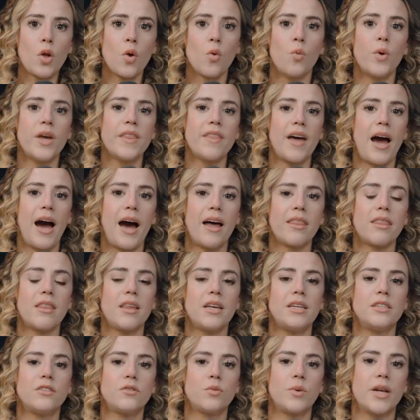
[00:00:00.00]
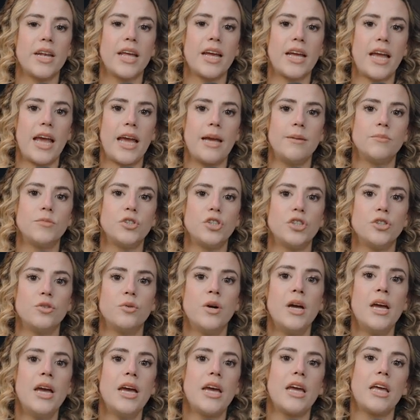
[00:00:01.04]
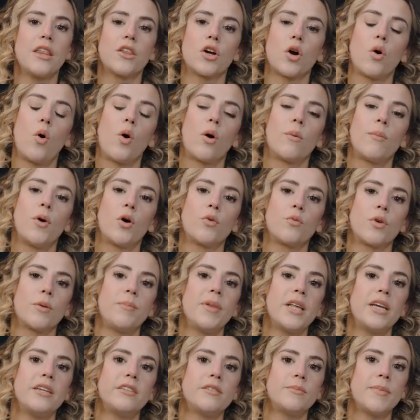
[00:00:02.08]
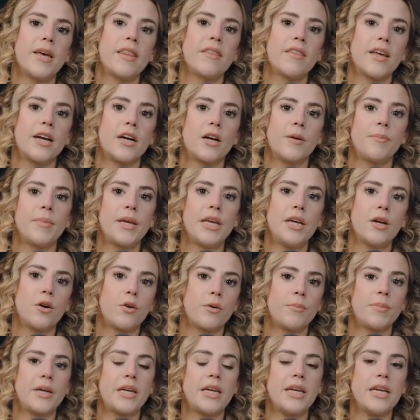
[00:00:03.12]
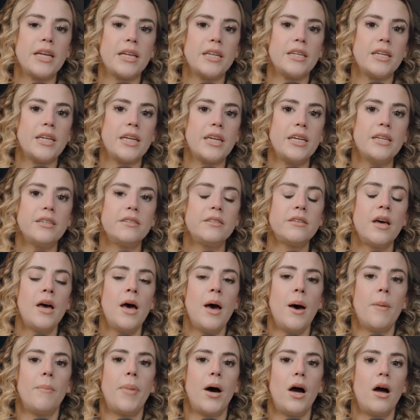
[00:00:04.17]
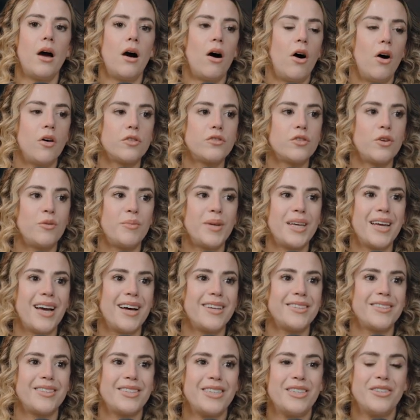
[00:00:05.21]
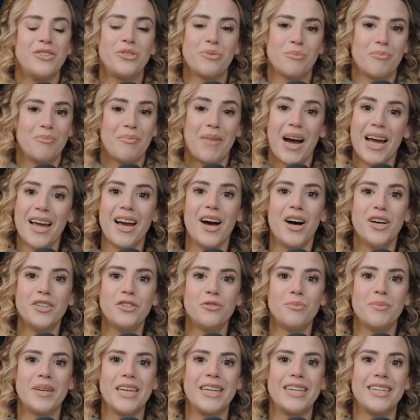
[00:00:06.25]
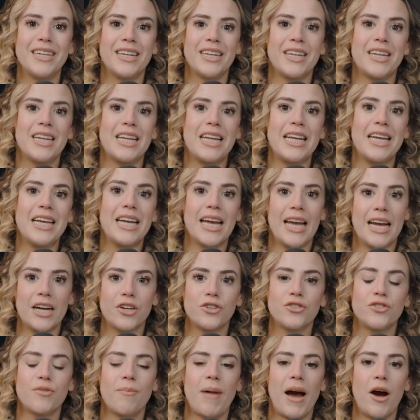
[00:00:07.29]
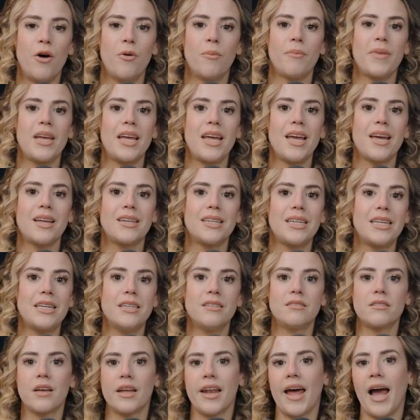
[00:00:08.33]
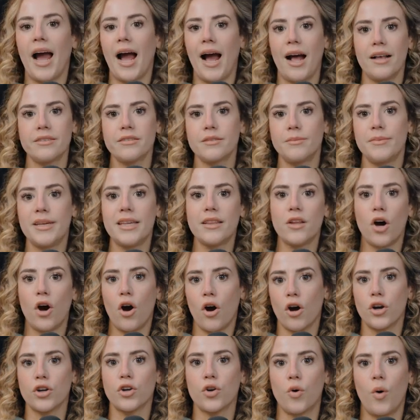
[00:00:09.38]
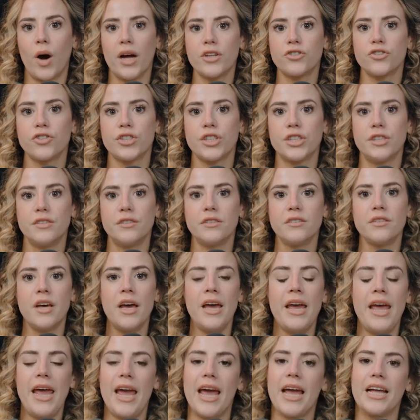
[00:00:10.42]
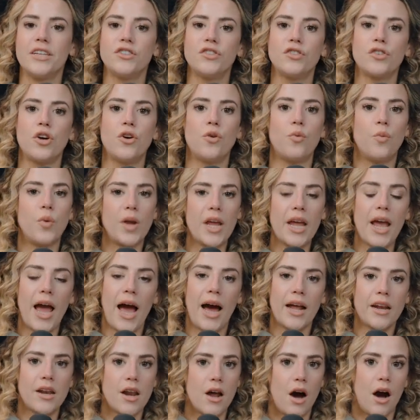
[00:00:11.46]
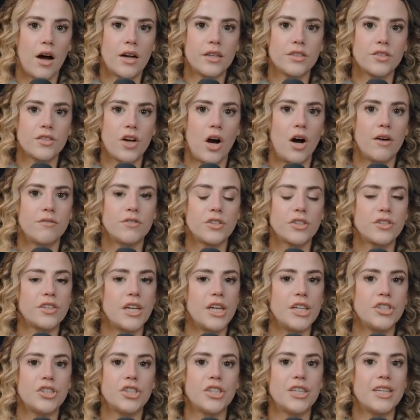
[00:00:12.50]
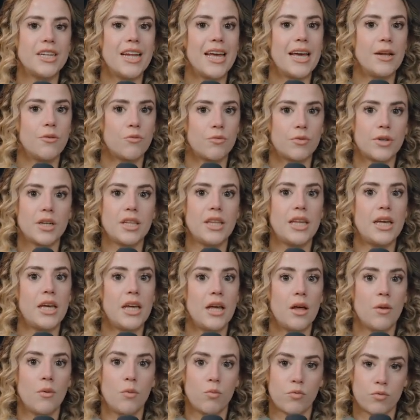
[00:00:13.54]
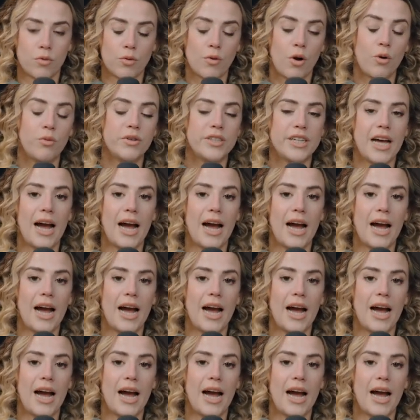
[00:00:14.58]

with athletes when it came to either hormone replacement therapy or P E Ds, but also because he's my husband and he cares about me and he's going to ask me the hard questions. And so we had an honest conversation and really wrote